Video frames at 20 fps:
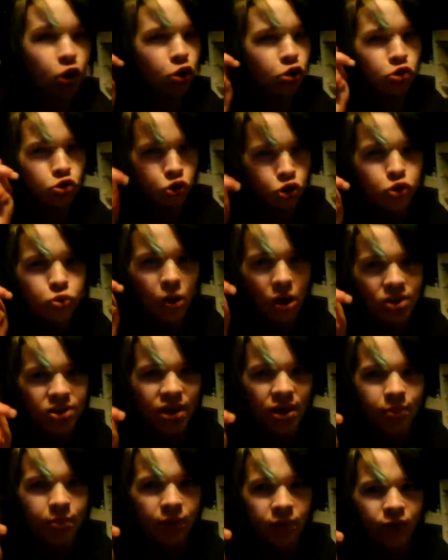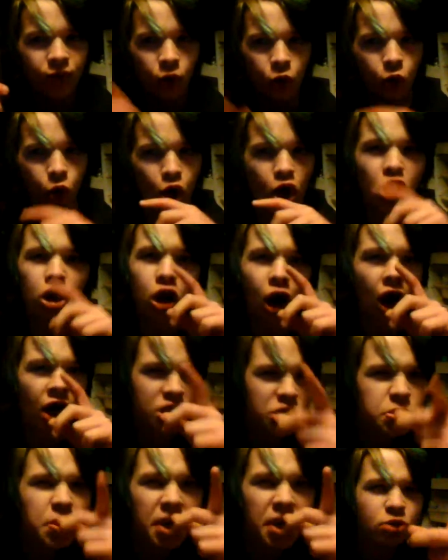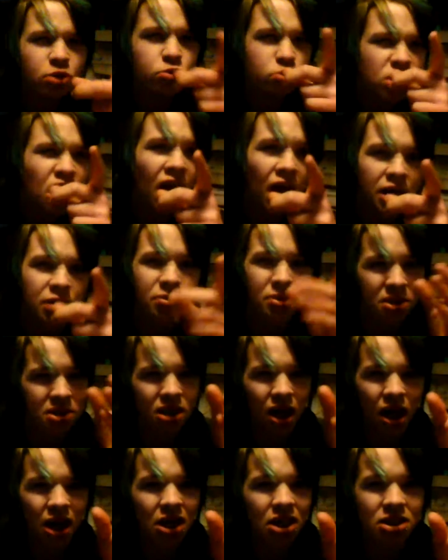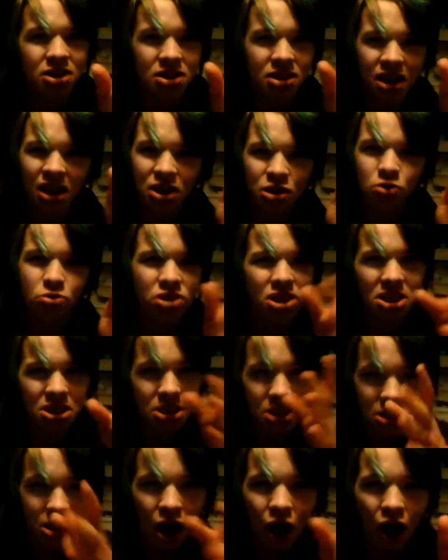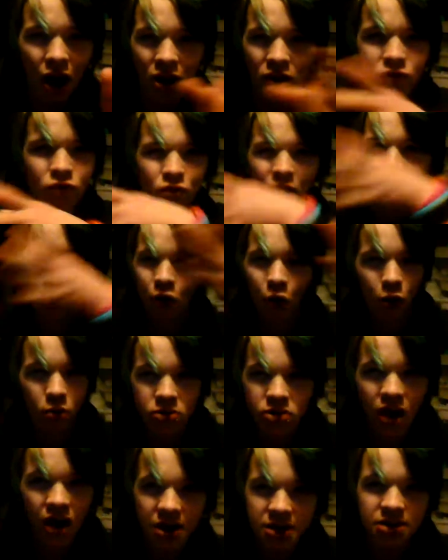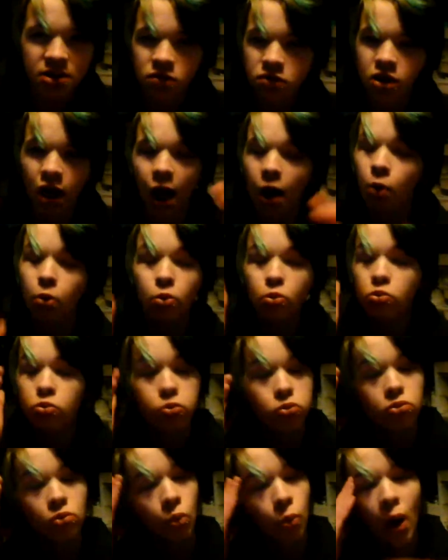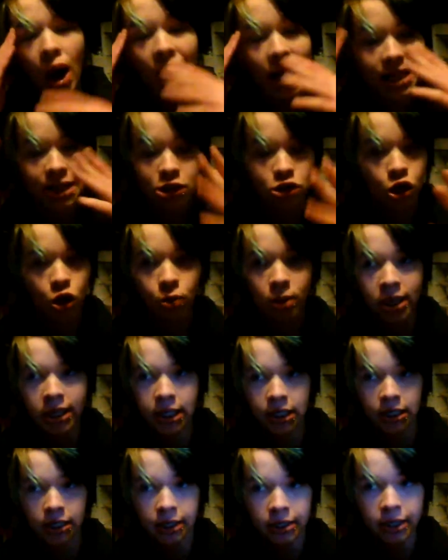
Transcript: You weren't there before. I swear died, but you're like, then you didn't die throughout the whole entire series. Like, what is going on?